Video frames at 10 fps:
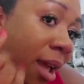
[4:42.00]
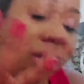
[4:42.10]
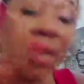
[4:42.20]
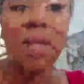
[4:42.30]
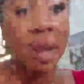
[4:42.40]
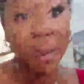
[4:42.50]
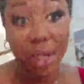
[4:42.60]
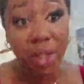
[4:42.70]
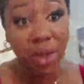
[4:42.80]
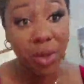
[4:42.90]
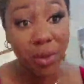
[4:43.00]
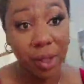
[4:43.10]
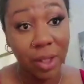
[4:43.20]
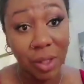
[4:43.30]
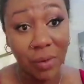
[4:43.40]
and there's not much you can
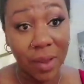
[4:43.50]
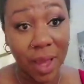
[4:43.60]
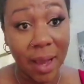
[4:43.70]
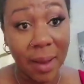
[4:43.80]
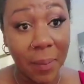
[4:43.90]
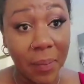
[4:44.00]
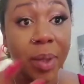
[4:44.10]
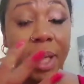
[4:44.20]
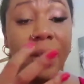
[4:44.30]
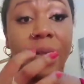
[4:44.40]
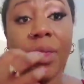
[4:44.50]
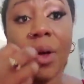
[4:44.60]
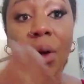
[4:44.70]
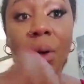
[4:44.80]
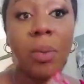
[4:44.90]
really do for that. But
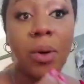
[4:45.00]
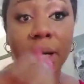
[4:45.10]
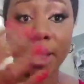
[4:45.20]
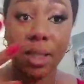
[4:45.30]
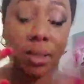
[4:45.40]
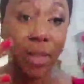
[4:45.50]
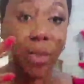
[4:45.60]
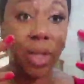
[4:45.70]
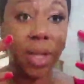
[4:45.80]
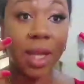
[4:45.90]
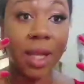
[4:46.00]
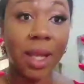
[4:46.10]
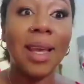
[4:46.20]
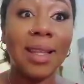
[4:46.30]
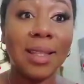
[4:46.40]
the whole point is to make sure that
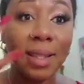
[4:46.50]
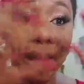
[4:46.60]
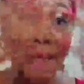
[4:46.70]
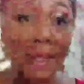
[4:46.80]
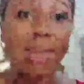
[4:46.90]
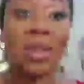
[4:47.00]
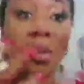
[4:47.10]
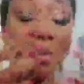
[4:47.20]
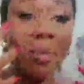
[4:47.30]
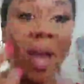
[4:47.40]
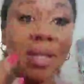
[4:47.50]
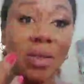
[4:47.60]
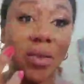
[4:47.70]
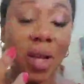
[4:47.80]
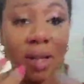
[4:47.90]
it's not such a
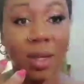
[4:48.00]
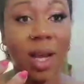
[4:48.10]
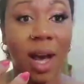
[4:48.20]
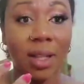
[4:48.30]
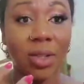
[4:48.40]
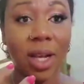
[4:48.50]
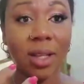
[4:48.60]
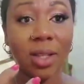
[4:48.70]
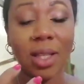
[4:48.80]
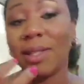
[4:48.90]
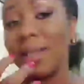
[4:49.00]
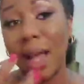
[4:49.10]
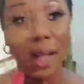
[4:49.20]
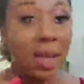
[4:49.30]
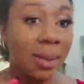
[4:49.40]
massive color contrast. It's
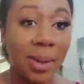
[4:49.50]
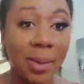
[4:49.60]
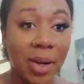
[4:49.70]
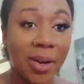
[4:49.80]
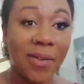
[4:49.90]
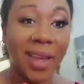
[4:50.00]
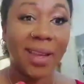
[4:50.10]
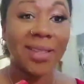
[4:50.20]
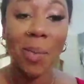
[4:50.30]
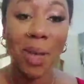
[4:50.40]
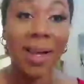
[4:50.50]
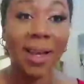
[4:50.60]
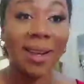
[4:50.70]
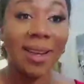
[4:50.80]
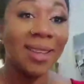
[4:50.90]
not gonna be perfect,
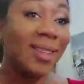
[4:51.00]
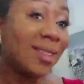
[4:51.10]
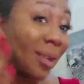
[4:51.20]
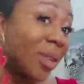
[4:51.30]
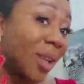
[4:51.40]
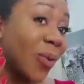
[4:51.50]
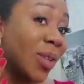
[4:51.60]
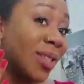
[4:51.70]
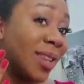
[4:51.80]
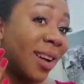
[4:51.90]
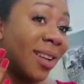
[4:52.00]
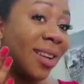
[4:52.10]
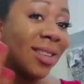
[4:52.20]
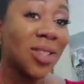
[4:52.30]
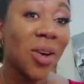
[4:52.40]
but something was done.
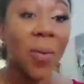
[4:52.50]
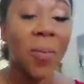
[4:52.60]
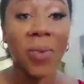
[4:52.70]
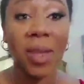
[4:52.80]
So